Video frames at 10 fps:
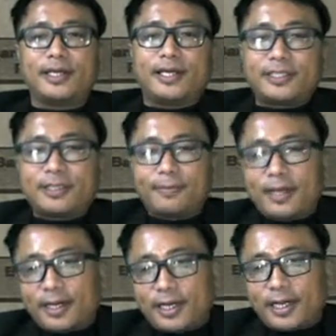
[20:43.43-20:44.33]

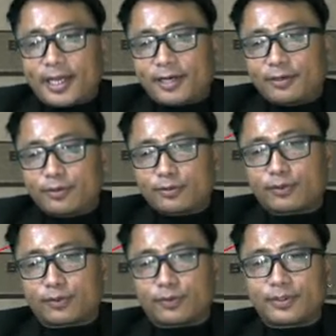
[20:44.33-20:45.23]
Similarly here
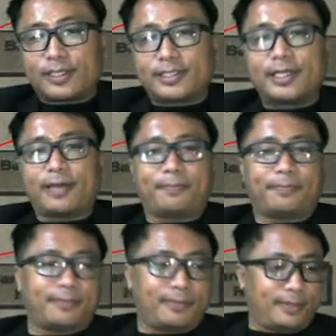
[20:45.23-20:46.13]
also the same.
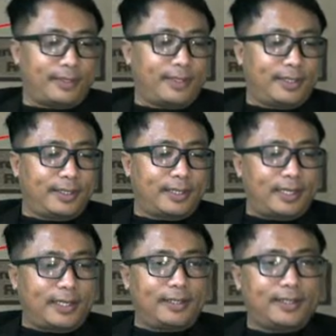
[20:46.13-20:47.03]

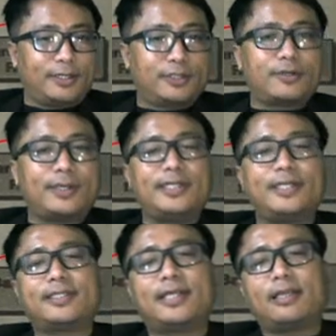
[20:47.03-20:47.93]
Clear? So it
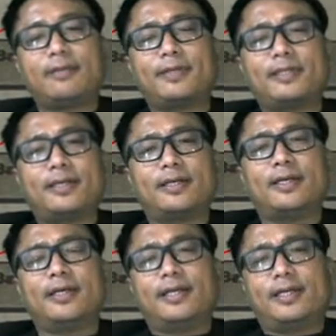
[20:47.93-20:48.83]
is nothing but the
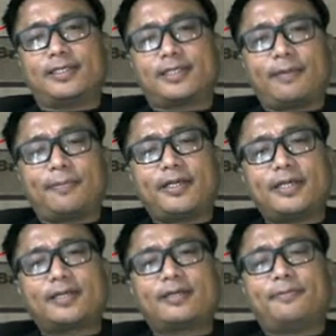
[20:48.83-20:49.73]

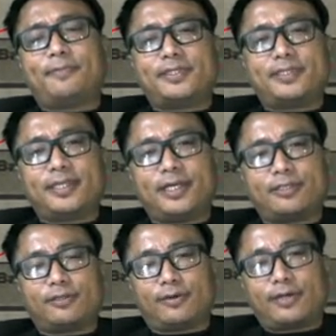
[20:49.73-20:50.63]
schematic
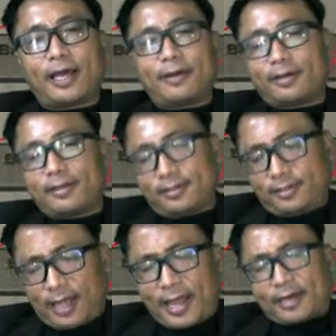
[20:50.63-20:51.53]
representation or
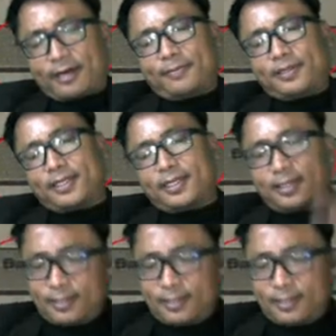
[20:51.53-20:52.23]
diagrammatic